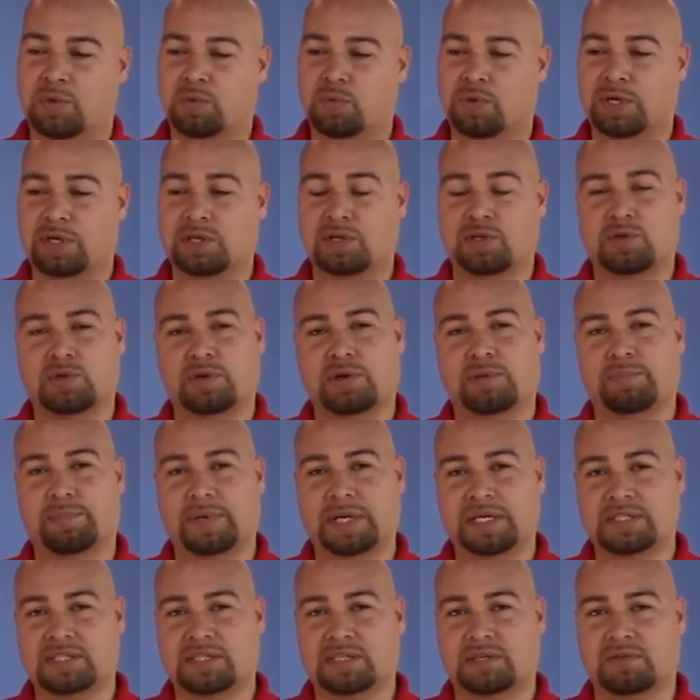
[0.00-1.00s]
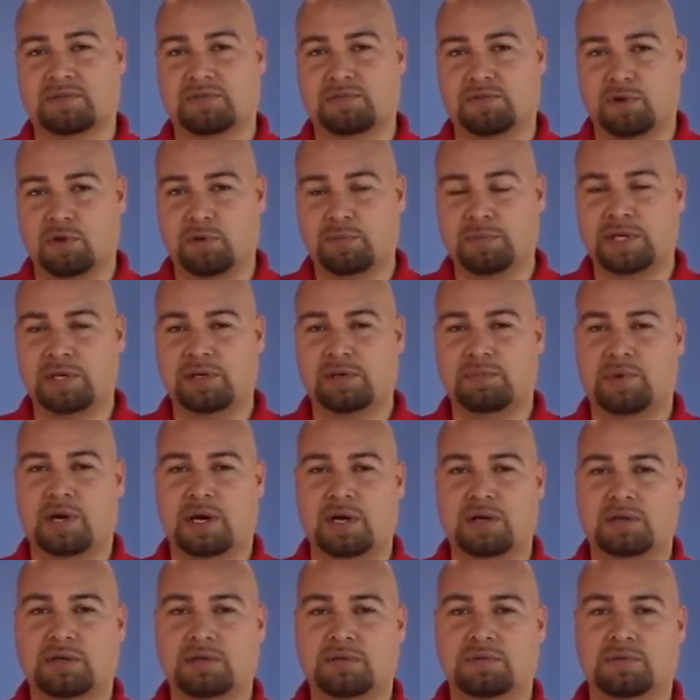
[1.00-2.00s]
We can do a basic flow meter
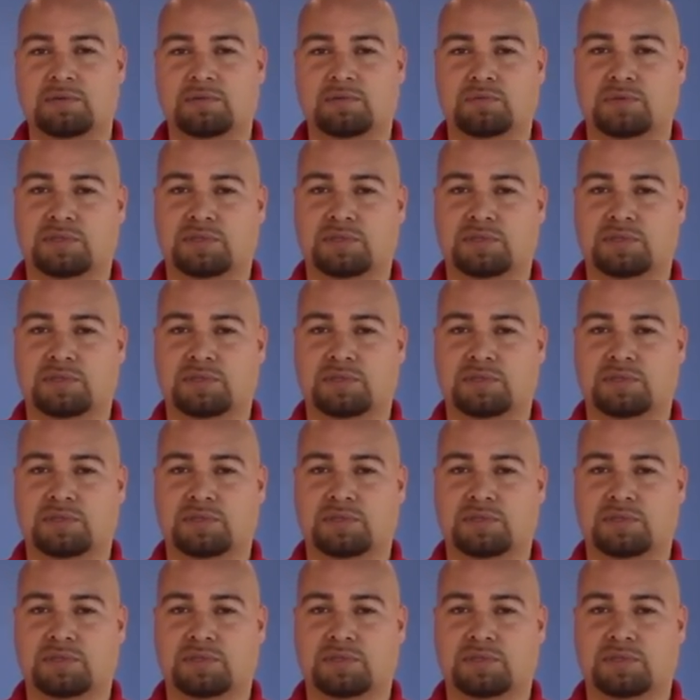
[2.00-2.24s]
model,